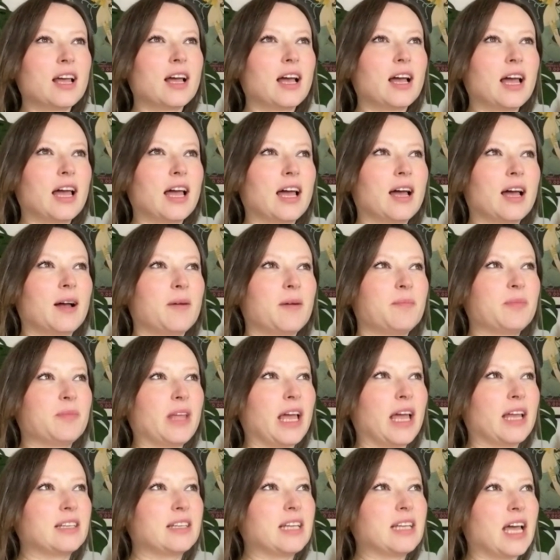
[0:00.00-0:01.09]
Um,
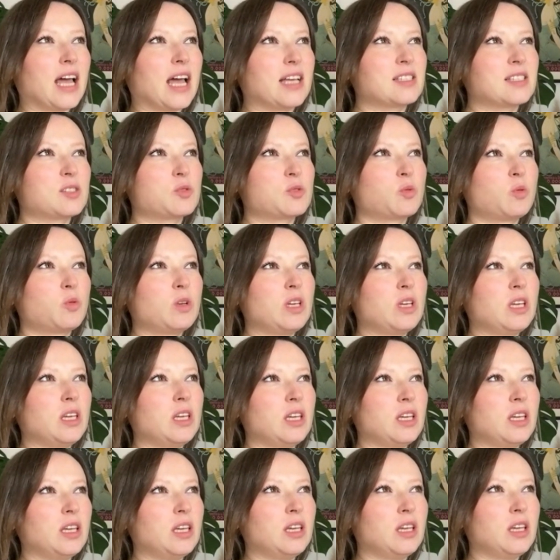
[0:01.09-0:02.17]
and as
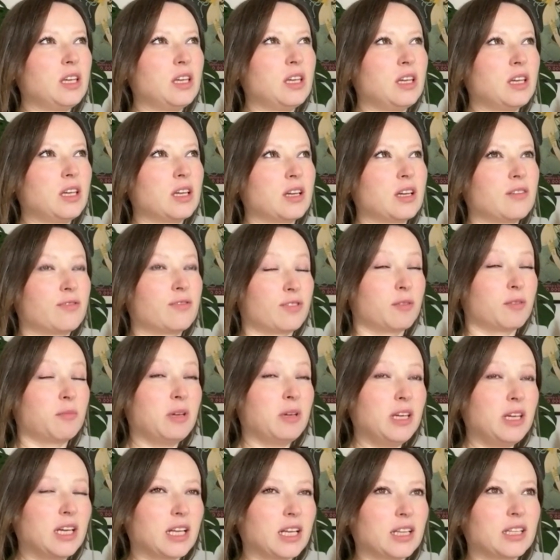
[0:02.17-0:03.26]
we, for
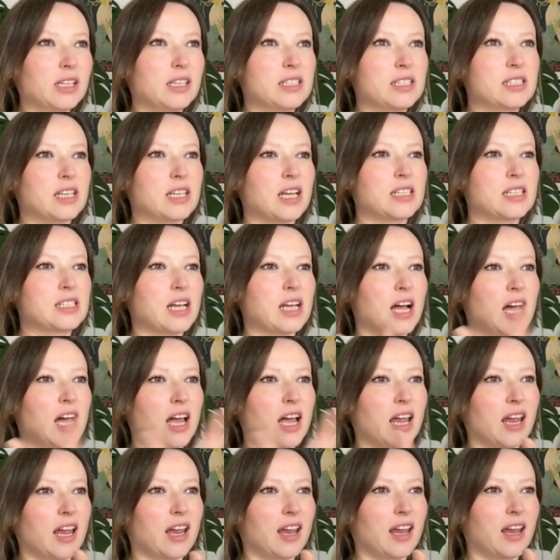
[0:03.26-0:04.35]
me at least, as
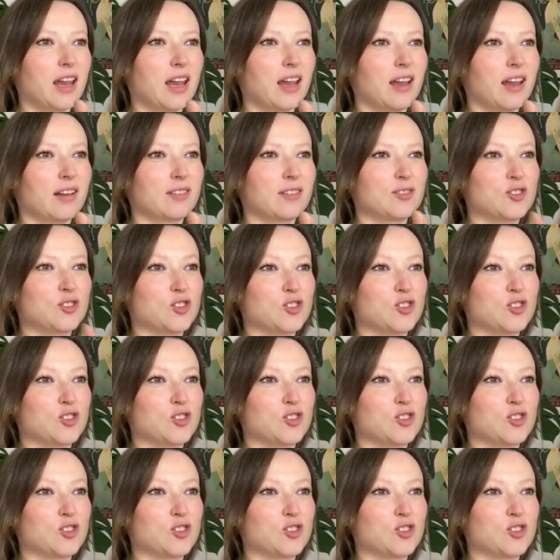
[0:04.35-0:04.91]
I